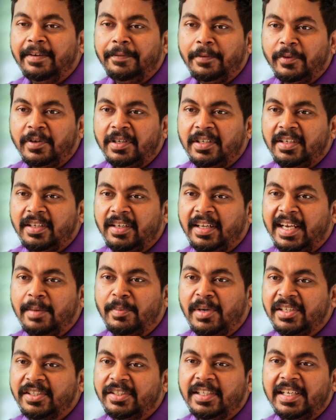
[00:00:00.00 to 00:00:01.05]
everyone,
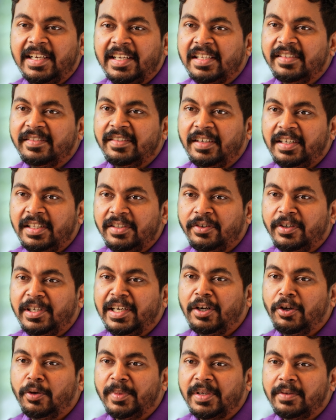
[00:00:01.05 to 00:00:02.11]
I'm Akshay. I recently joined
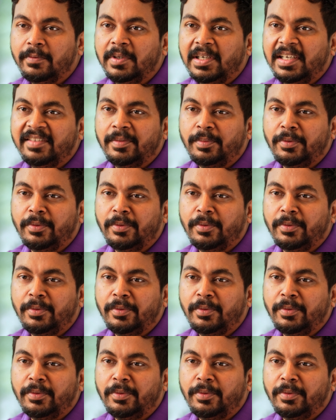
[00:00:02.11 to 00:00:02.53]
Atomicwork as a